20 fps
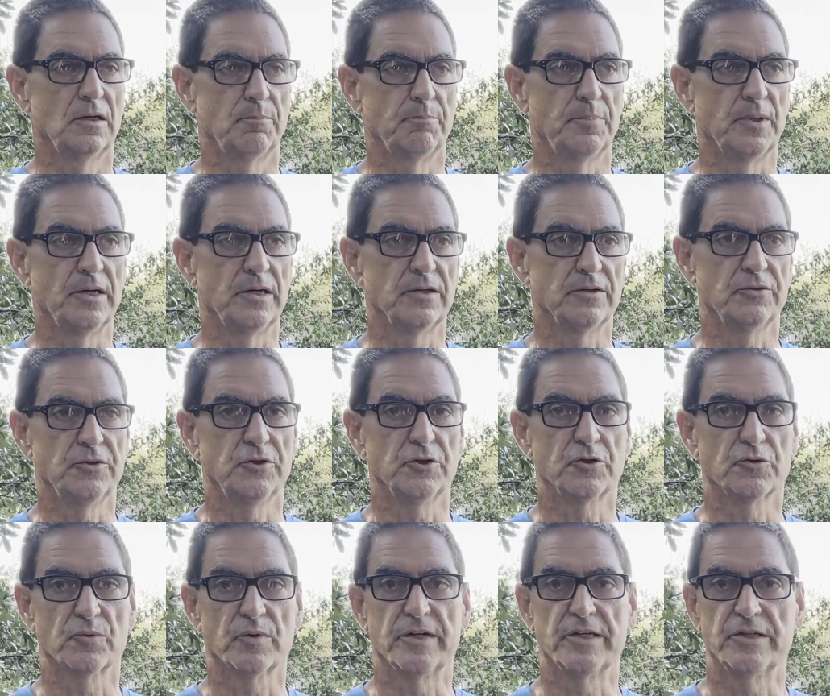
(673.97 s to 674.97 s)
But you
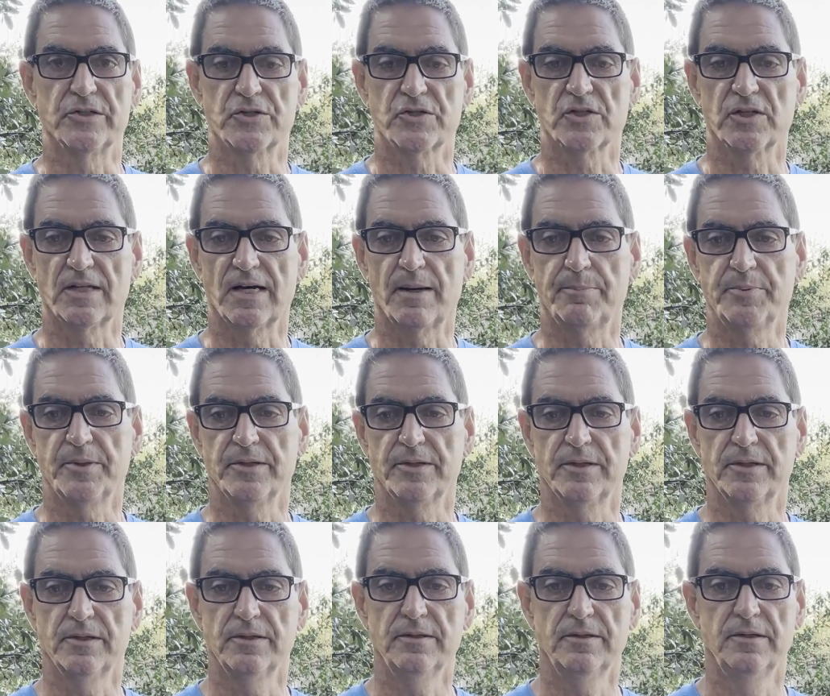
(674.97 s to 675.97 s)
can raise
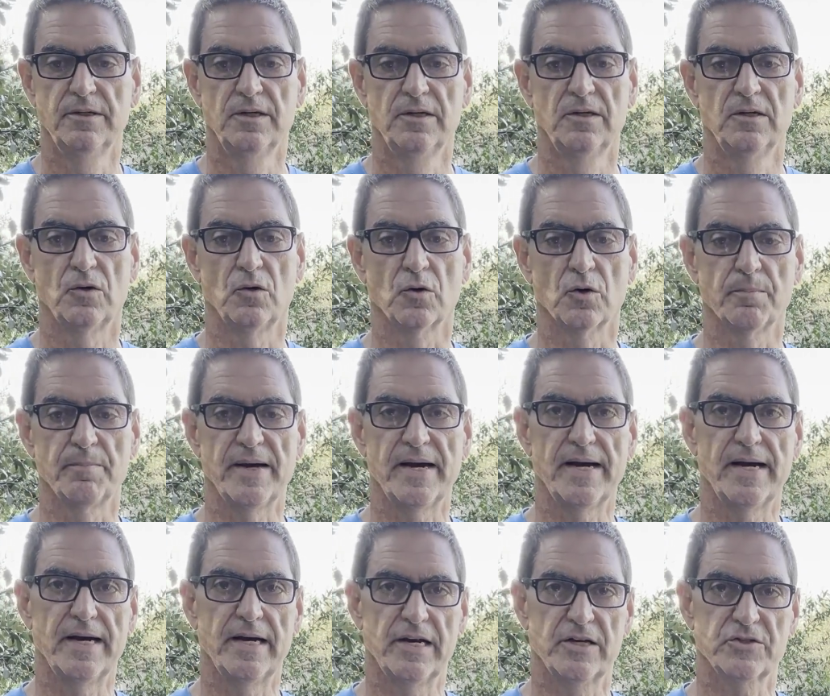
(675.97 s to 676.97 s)
tilapia or
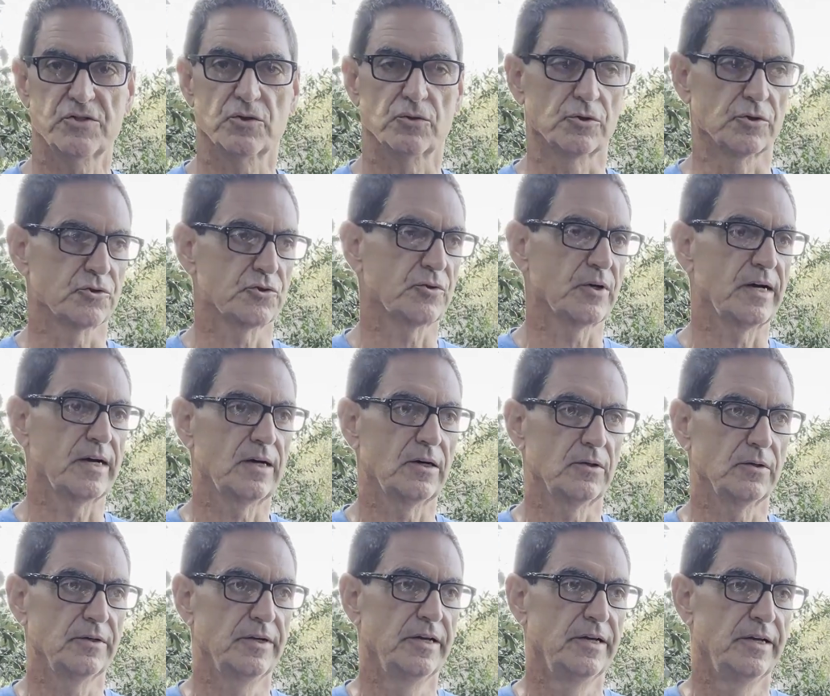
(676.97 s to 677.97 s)
bass or
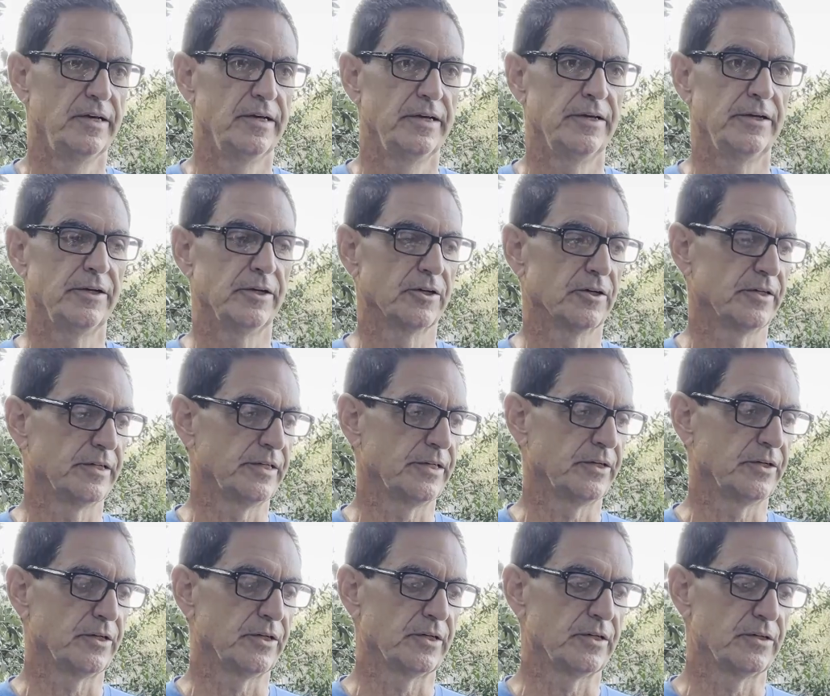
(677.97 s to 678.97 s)
trout. Here
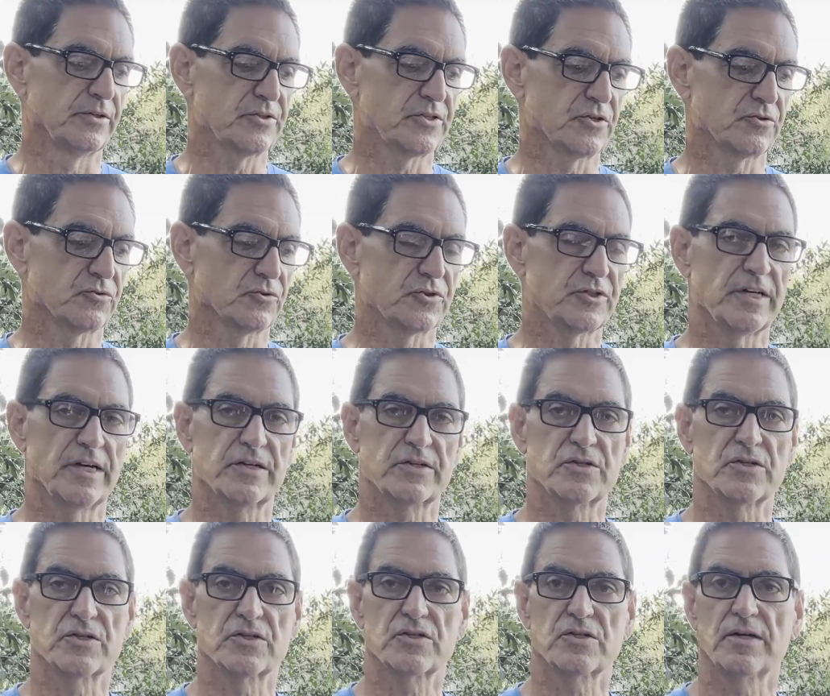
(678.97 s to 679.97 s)
in Central
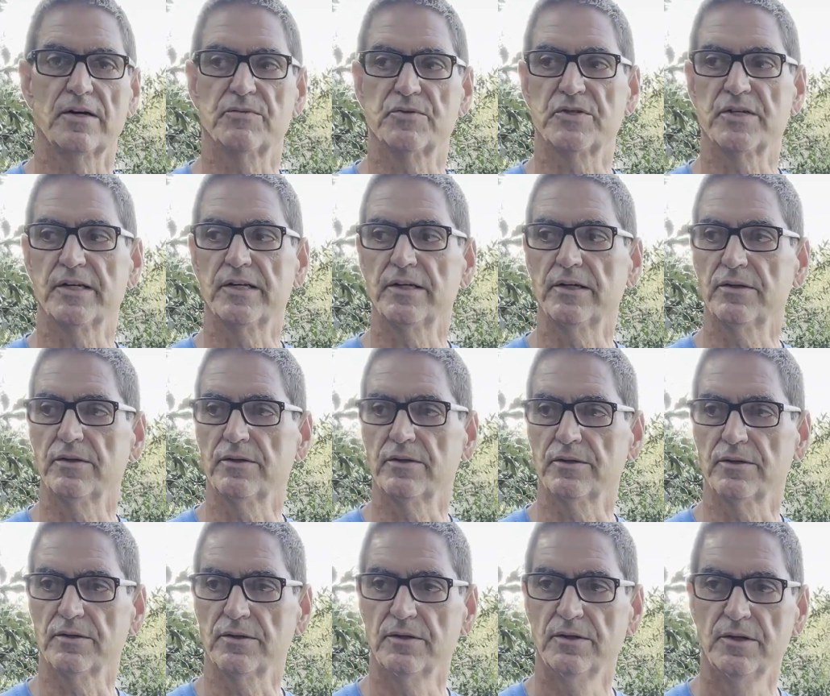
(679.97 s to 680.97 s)
Texas, I'd say
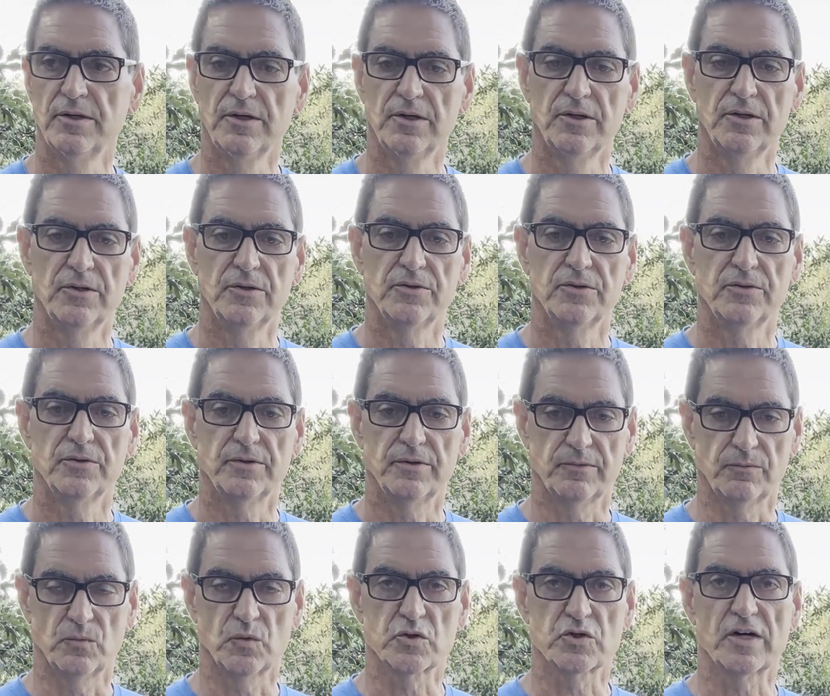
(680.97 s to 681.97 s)

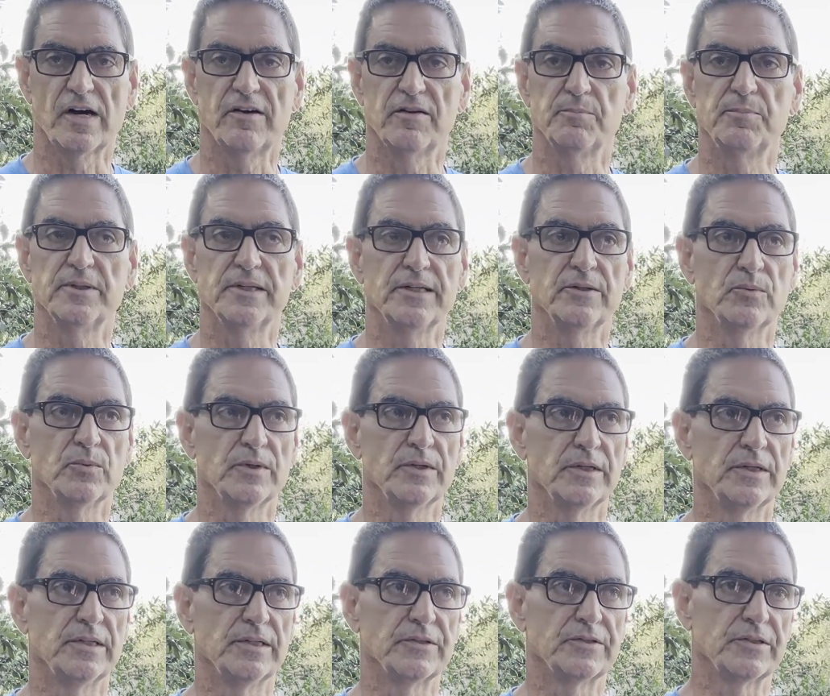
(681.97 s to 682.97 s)
in which I have played
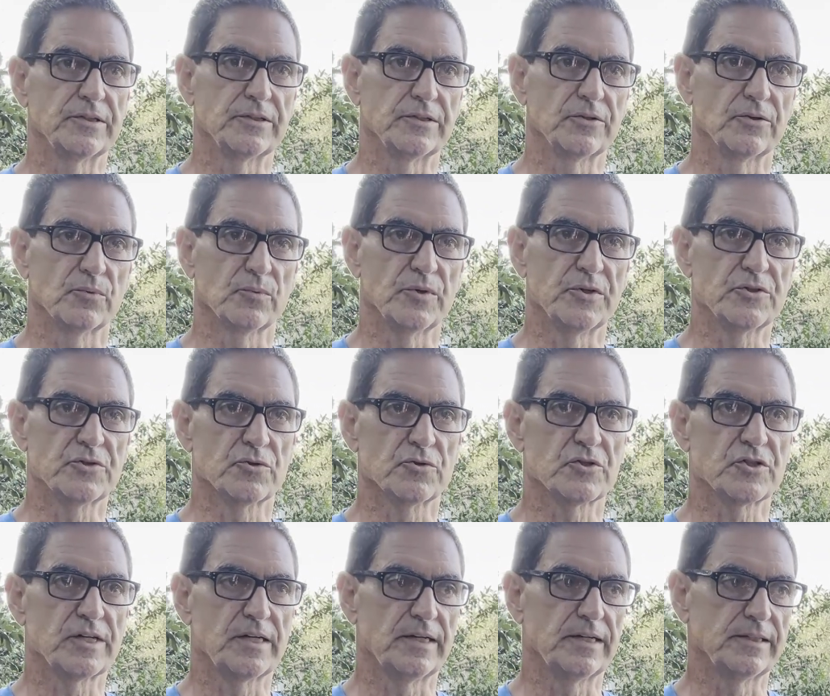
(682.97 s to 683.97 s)
with and the
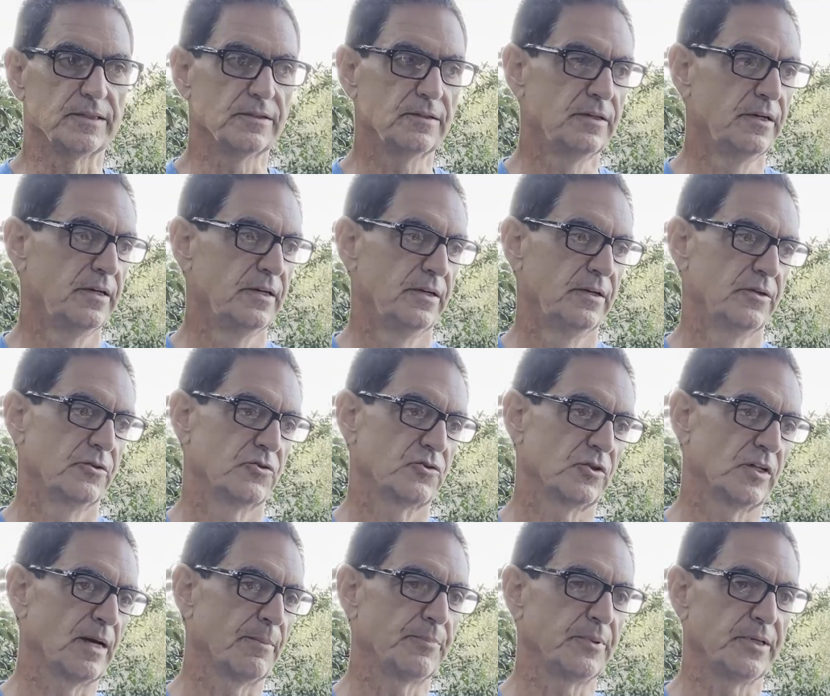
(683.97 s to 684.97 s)
researched on,
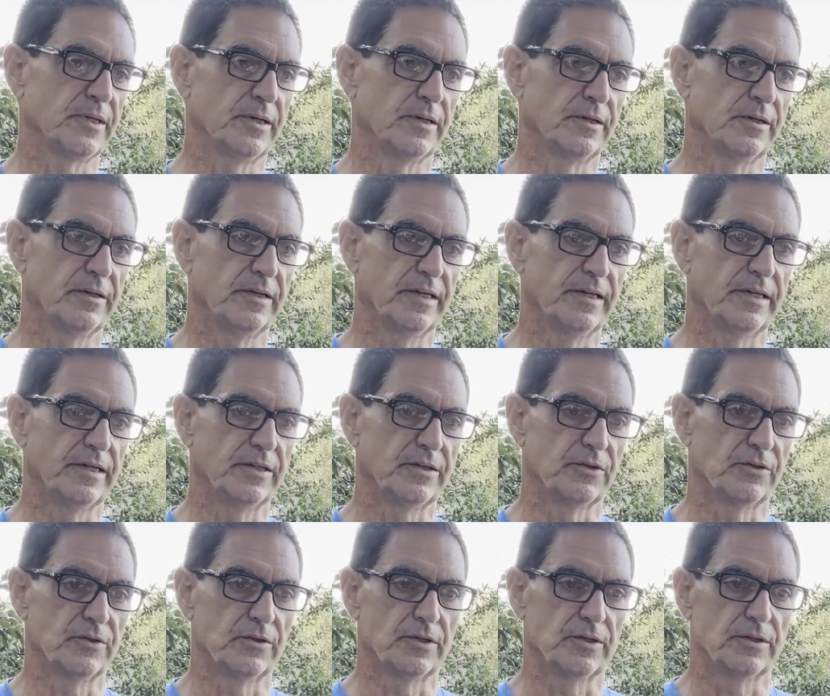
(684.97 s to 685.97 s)
tilapia
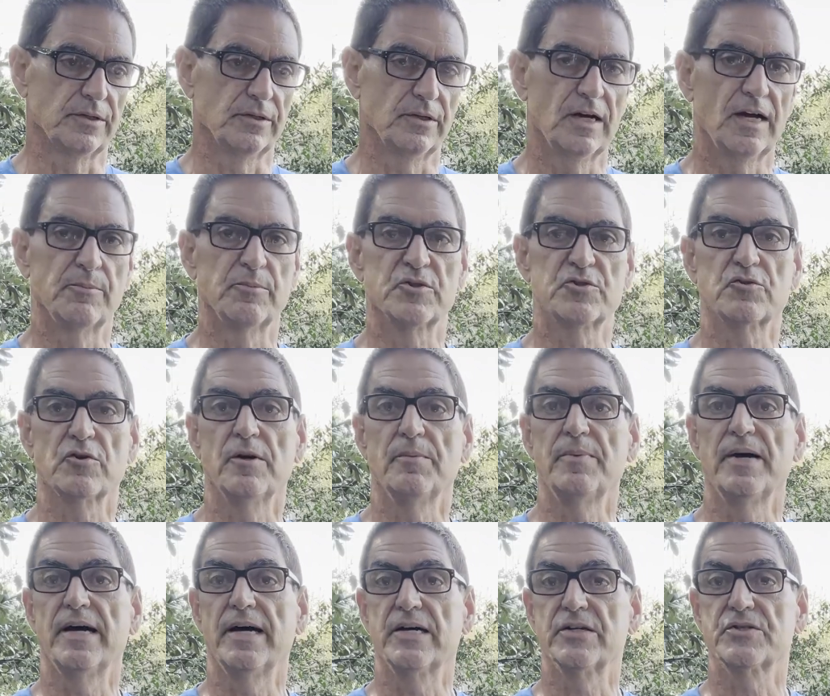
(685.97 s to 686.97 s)
and hybrid striped
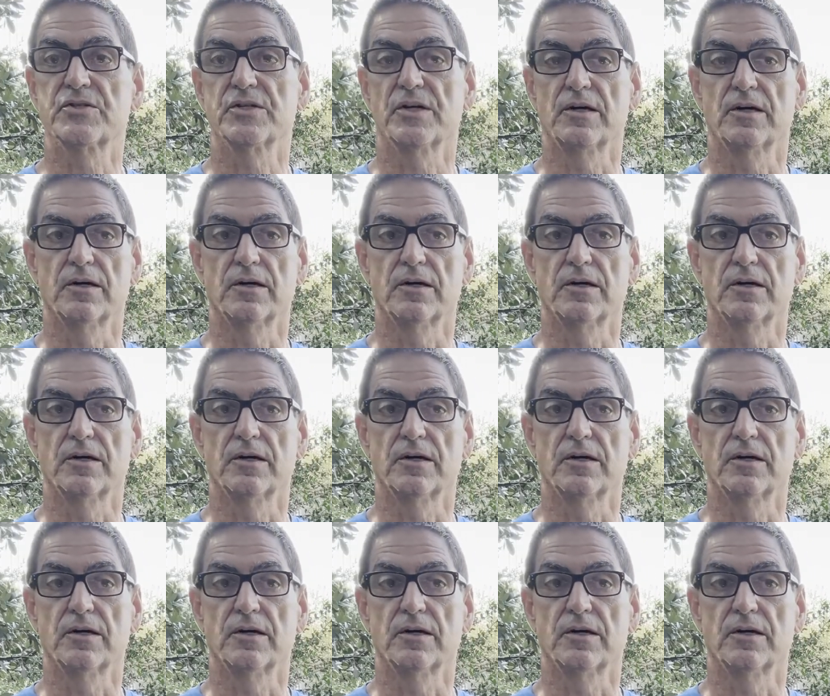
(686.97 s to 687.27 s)
bass